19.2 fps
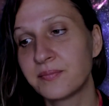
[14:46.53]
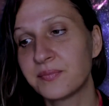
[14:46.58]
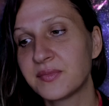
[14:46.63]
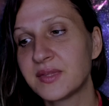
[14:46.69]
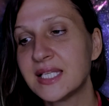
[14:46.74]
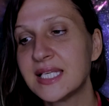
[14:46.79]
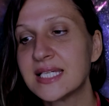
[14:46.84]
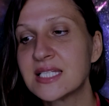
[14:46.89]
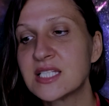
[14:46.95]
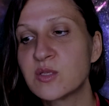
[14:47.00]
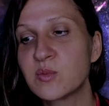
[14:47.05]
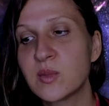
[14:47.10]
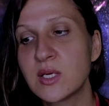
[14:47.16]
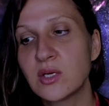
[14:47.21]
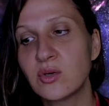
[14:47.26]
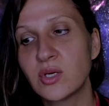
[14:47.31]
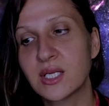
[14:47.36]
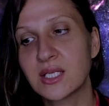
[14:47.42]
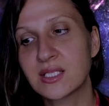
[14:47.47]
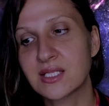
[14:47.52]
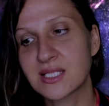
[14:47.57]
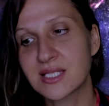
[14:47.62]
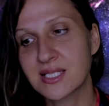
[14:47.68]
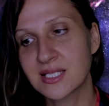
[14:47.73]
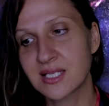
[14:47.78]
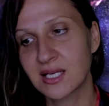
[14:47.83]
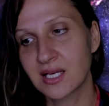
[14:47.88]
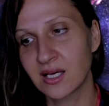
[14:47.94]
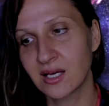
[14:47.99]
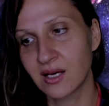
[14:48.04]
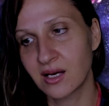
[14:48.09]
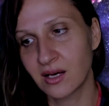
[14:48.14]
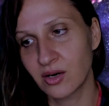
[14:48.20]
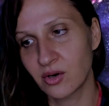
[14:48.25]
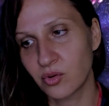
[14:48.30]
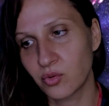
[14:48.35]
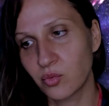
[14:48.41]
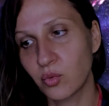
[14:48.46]
The experience
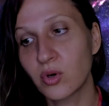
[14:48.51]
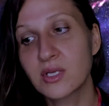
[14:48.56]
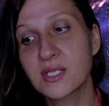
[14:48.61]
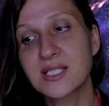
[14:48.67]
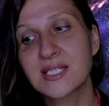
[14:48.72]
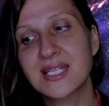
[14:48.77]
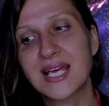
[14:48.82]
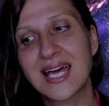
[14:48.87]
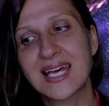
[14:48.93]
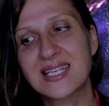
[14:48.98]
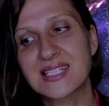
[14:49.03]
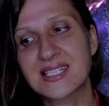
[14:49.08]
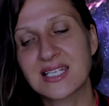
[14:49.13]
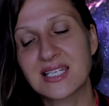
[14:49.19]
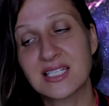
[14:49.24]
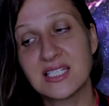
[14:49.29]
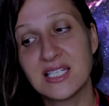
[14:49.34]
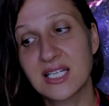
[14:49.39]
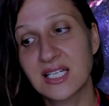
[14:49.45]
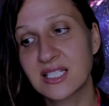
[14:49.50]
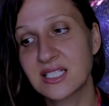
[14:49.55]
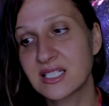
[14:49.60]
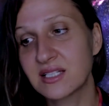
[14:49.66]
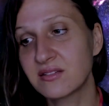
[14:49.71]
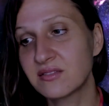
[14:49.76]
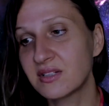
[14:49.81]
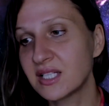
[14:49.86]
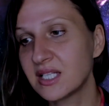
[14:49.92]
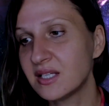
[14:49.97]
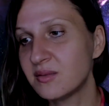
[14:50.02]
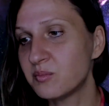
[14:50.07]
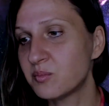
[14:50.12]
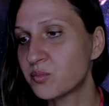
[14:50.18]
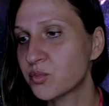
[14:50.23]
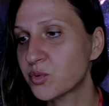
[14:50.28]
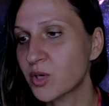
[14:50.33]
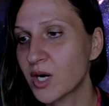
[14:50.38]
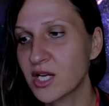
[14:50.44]
was as addictively
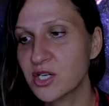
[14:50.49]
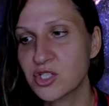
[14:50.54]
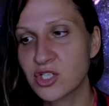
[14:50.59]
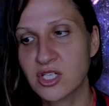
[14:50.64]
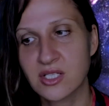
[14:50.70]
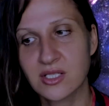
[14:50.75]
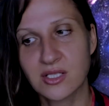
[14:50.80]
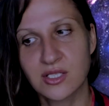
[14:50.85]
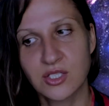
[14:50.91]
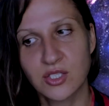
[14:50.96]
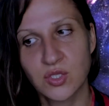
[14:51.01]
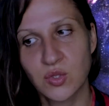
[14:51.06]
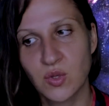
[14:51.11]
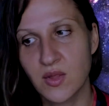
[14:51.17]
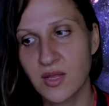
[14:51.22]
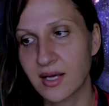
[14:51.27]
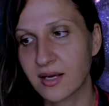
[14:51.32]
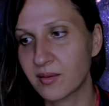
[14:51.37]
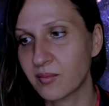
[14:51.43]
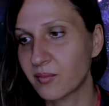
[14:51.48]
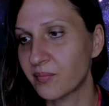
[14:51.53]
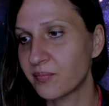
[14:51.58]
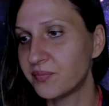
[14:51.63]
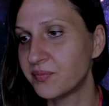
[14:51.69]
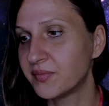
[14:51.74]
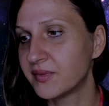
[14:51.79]
precious to them